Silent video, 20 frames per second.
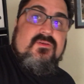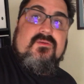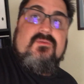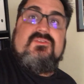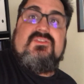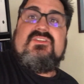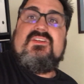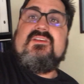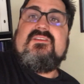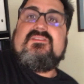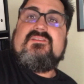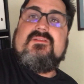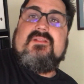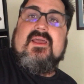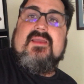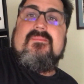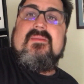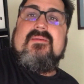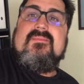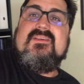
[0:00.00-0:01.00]
to just
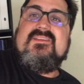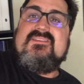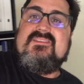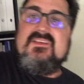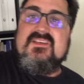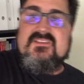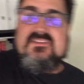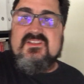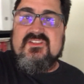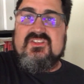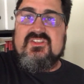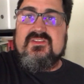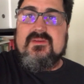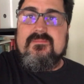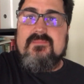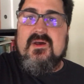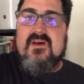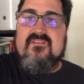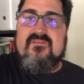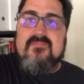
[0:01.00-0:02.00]
like maybe 6 inches
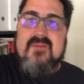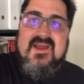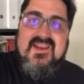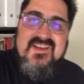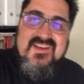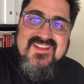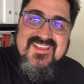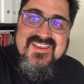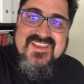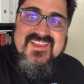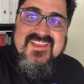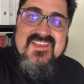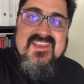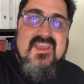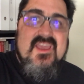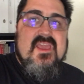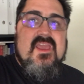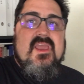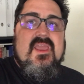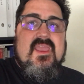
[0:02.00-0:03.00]
above my knee.
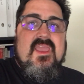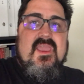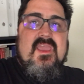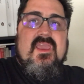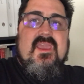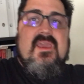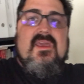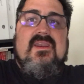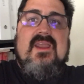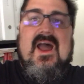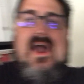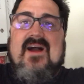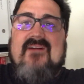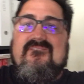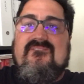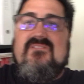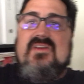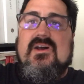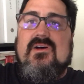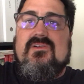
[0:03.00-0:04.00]
And I
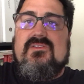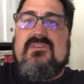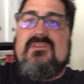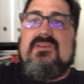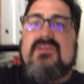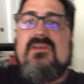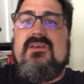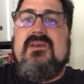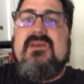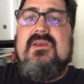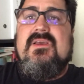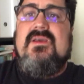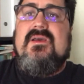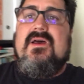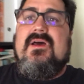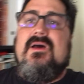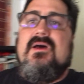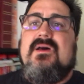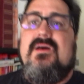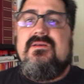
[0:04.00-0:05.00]
felt,
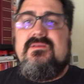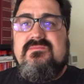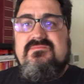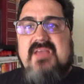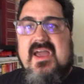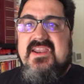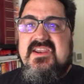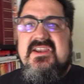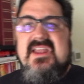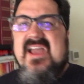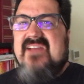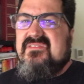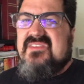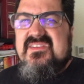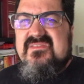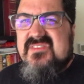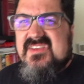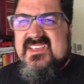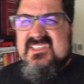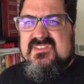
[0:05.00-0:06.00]
I didn't have
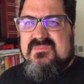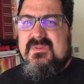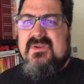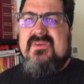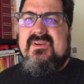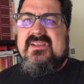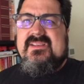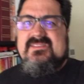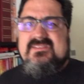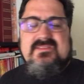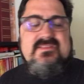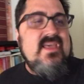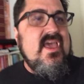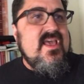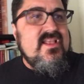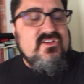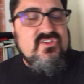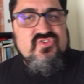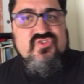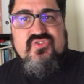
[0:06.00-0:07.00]
to even experience
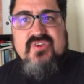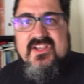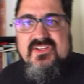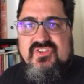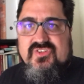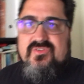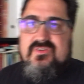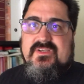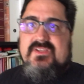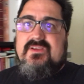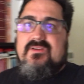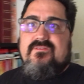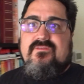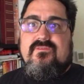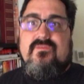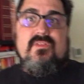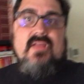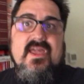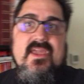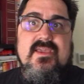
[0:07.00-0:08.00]
that treachery
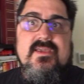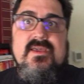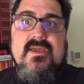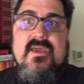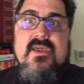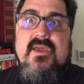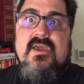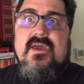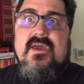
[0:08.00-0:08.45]
of like